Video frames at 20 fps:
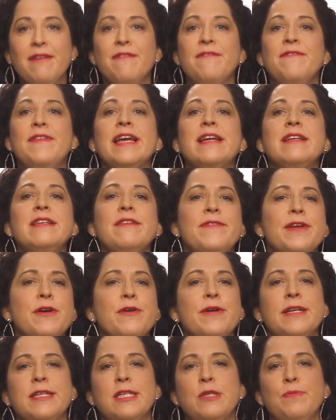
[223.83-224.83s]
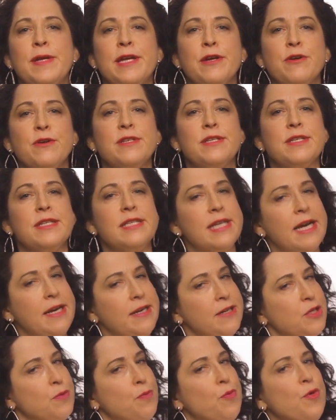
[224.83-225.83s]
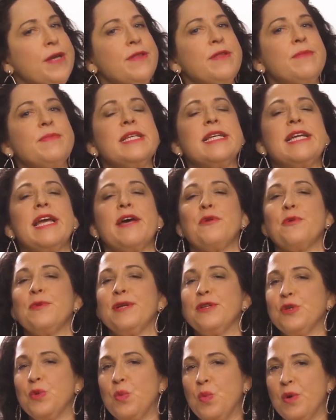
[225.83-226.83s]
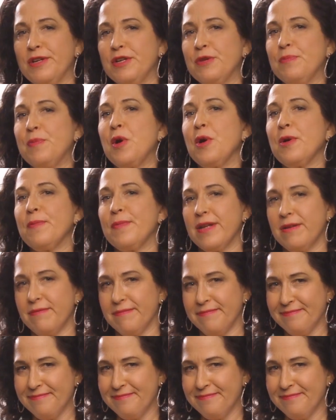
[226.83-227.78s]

Vanderveer and his peers decided to bring them together into one department.